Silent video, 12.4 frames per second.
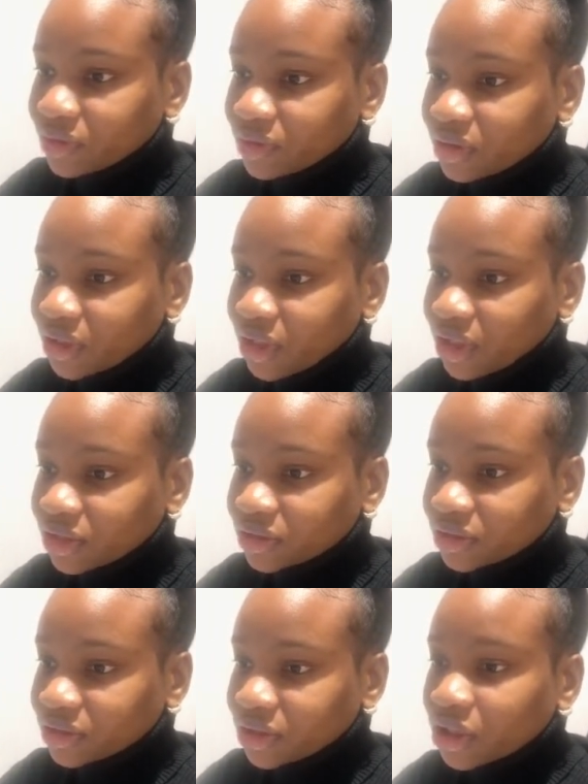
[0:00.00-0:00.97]

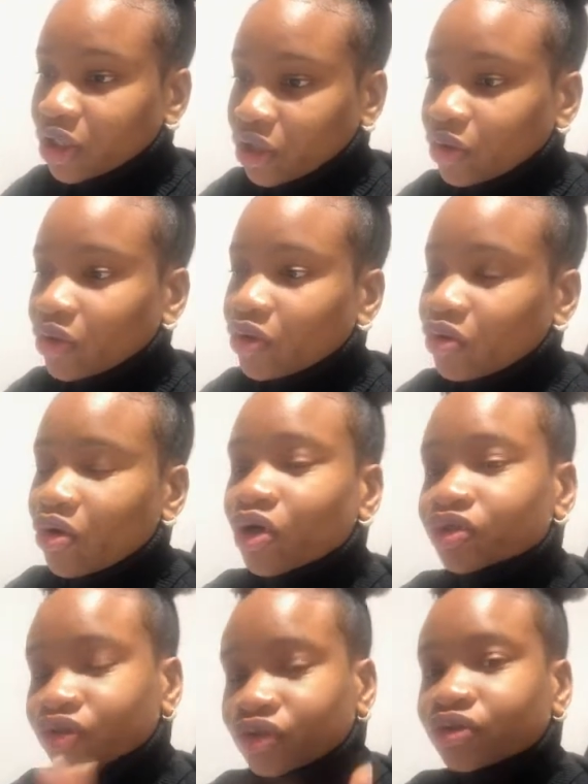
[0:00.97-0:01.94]
next, oh,
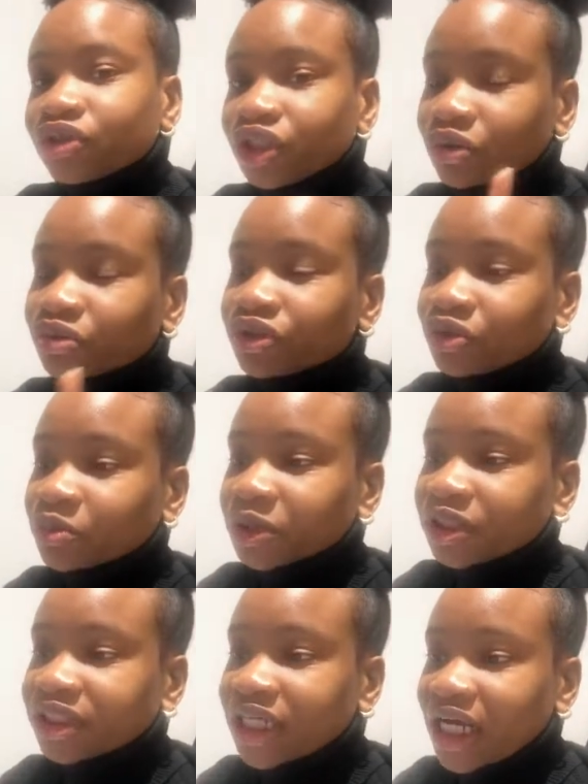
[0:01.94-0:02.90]
also the who is
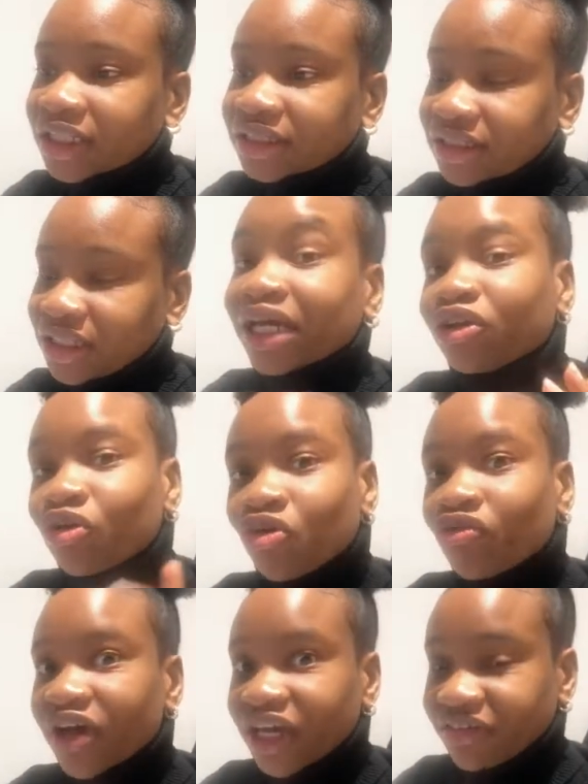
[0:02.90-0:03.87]
watching has like an
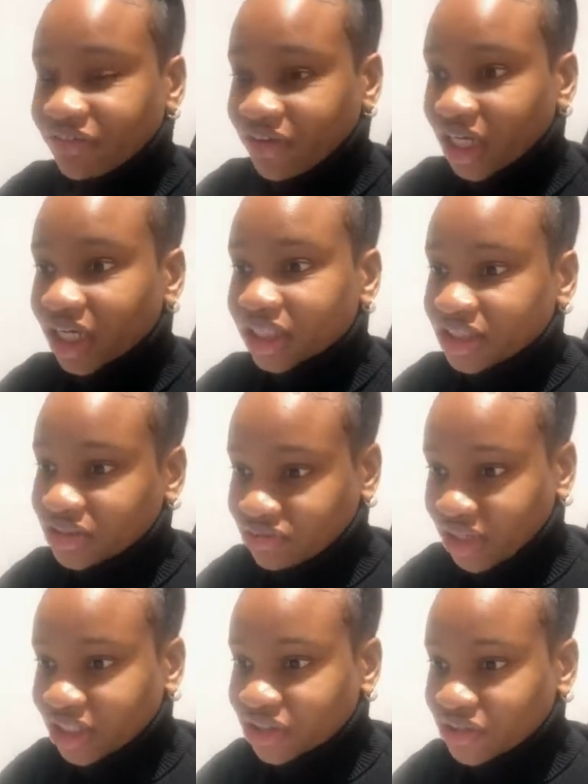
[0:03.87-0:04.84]
hover effect,
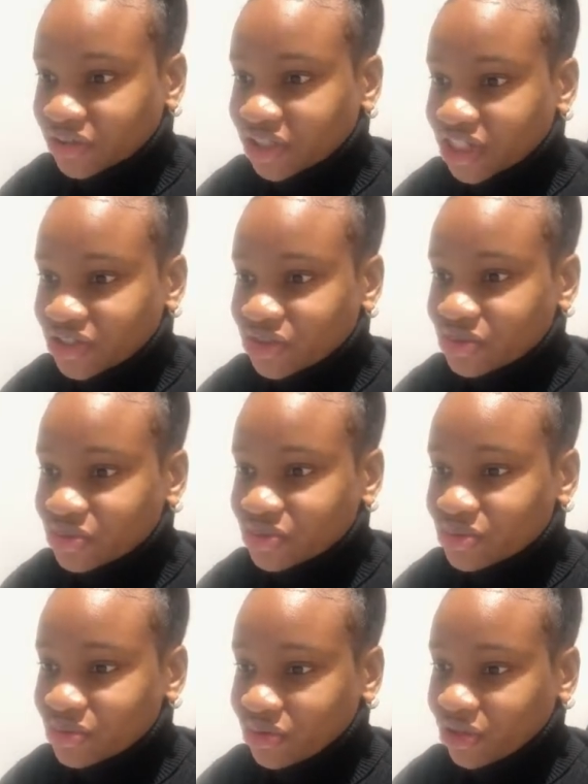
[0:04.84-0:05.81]
right? So let's
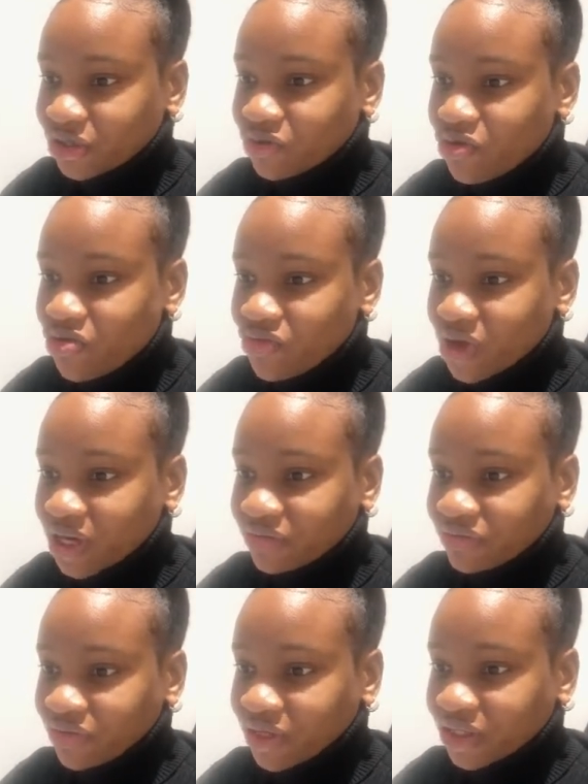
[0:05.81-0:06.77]
do hover
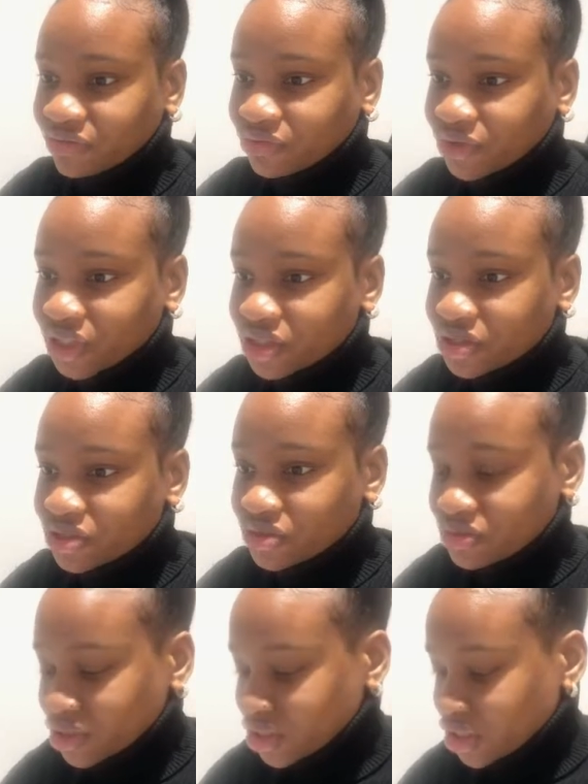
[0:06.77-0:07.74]
effect for it
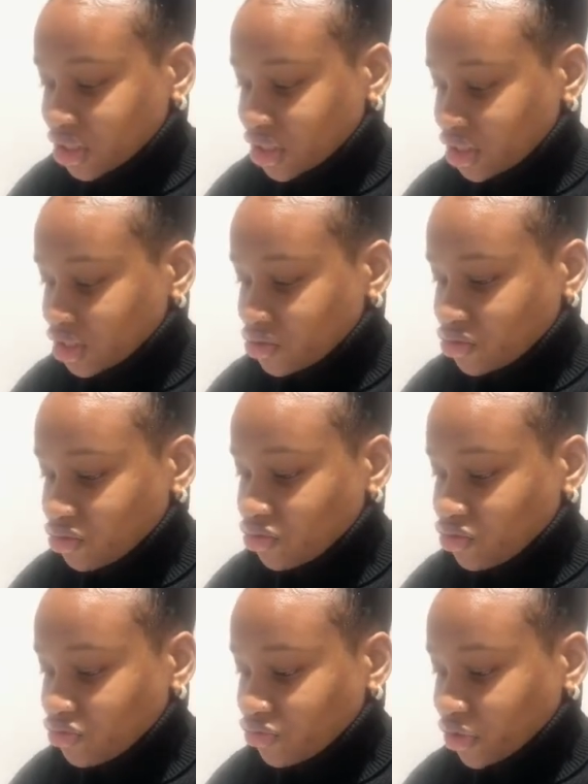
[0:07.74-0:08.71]
to say
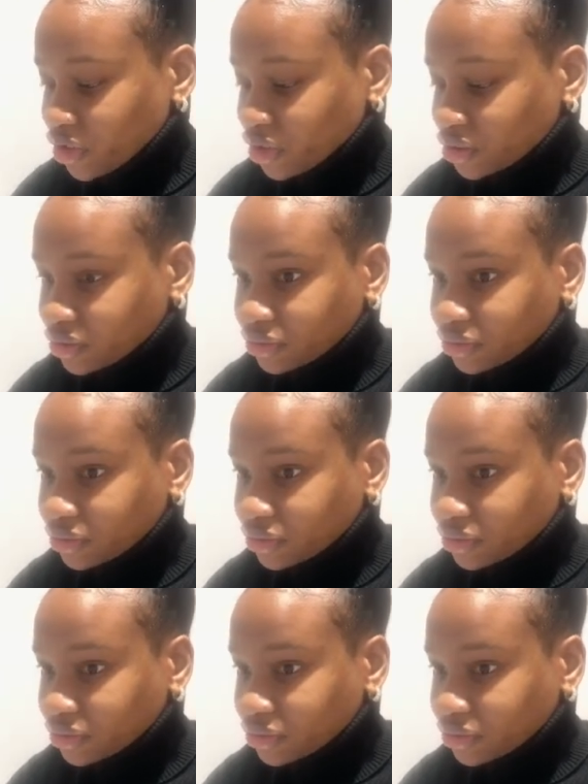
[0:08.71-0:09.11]
hover,